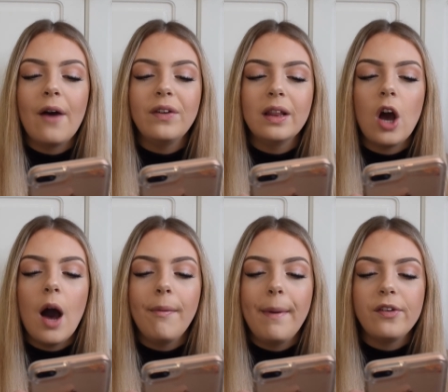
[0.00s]
I think the
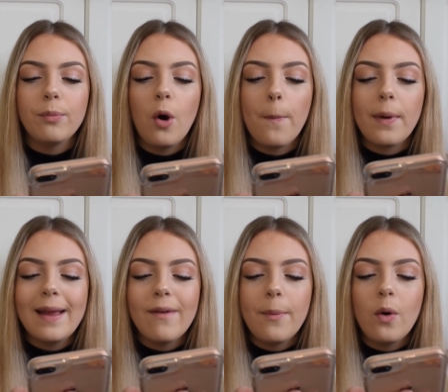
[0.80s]
carbon mesh is more
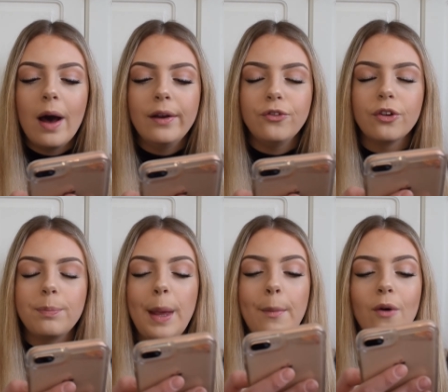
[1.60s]
breathable and it's just a
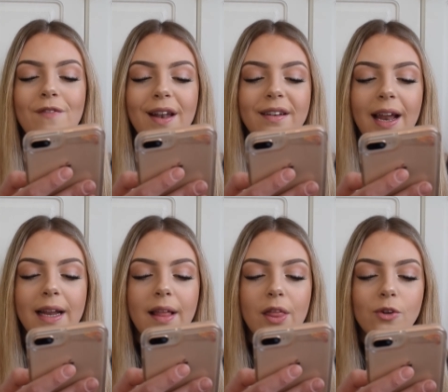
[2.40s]
bit more
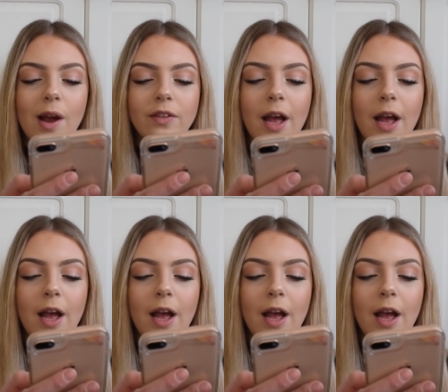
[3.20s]
ventilated than the rest,